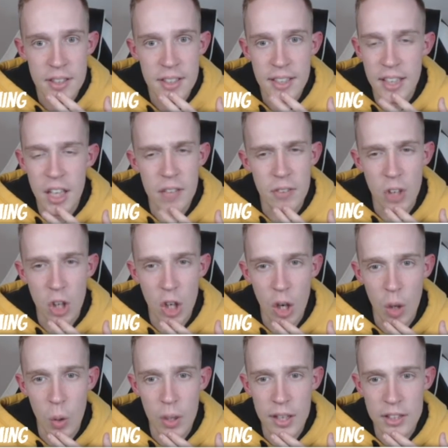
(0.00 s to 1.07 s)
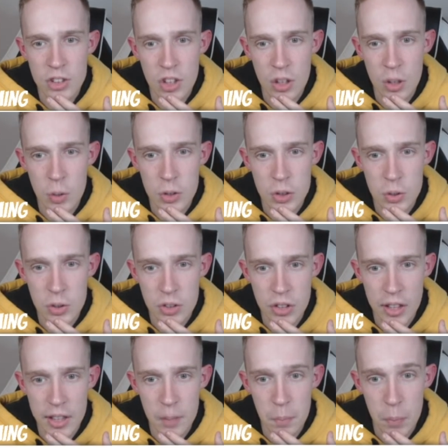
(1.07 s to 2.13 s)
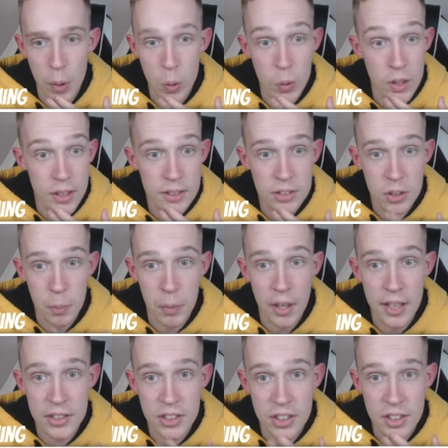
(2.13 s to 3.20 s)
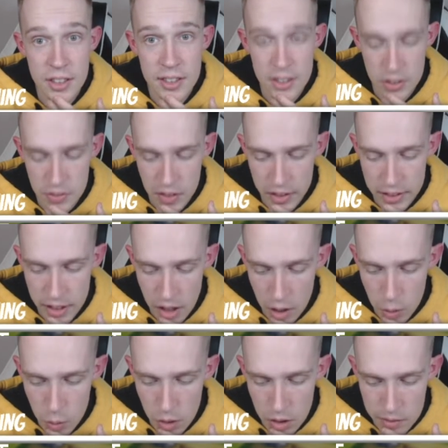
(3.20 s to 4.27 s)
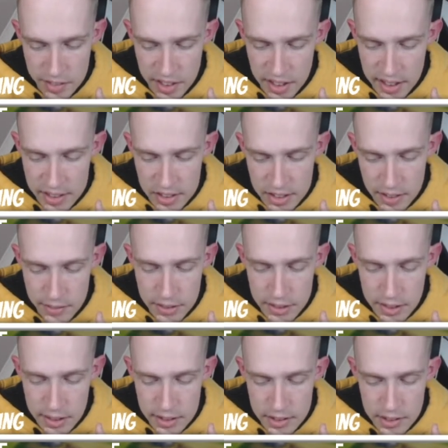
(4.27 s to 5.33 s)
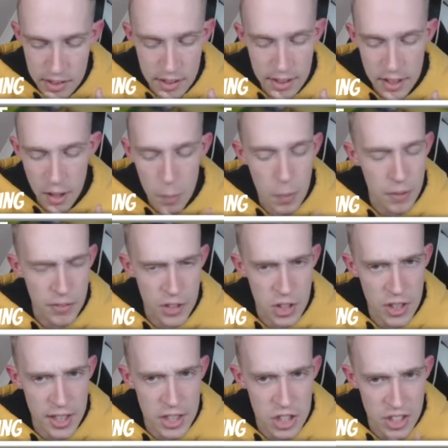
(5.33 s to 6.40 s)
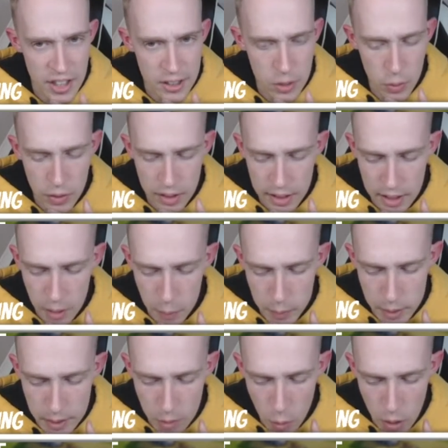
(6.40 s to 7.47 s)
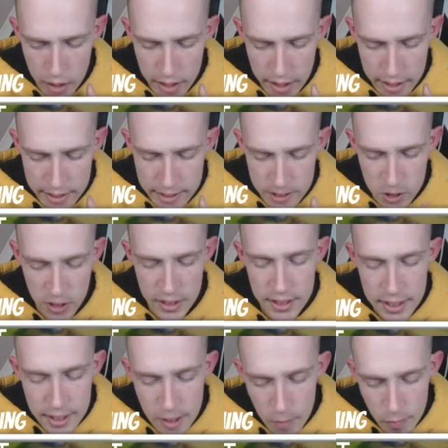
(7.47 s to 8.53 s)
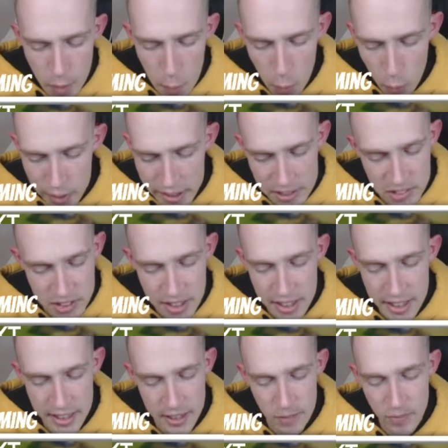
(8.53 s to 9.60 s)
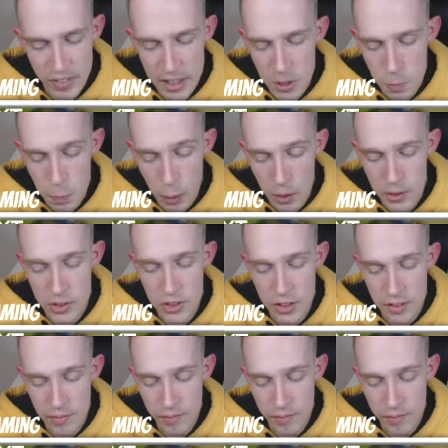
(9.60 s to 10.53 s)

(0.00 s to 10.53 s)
Even Clone has a low use rate. Bowler, surprisingly, is very low over the last 7 days. But if you change that, I do think that'll be quite high actually. But what you can see here is Poison,